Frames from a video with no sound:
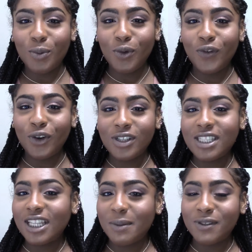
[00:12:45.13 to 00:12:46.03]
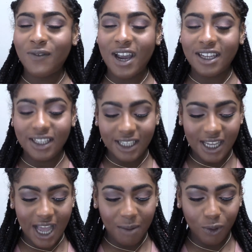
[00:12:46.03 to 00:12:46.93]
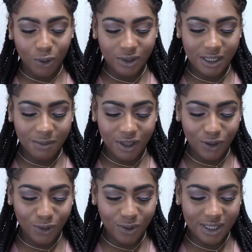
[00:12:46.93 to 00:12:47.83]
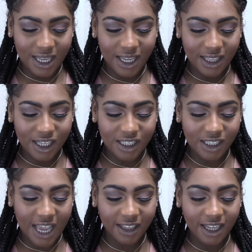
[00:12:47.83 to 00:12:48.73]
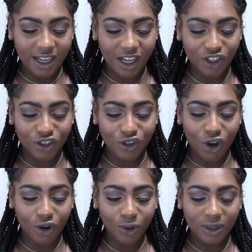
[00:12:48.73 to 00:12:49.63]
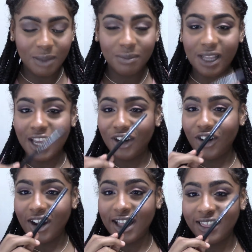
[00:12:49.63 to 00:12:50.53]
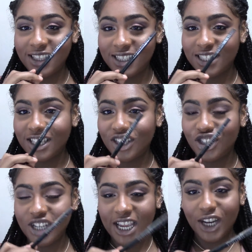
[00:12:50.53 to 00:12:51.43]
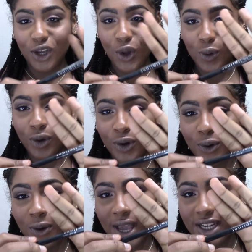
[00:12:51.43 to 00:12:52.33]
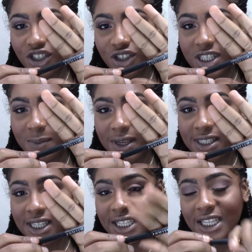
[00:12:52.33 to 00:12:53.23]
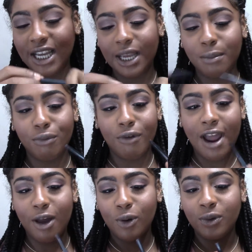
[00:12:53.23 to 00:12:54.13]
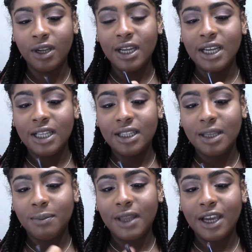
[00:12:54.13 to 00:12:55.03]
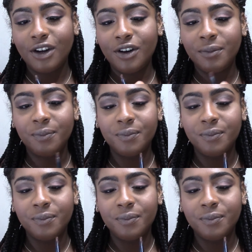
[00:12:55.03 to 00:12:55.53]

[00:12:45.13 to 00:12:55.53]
moving on to lips, finally, I'm going to be using this LA Colors Auto Lip Liner, and this is in the shade Cocoa, and it's just basically a brown lip liner.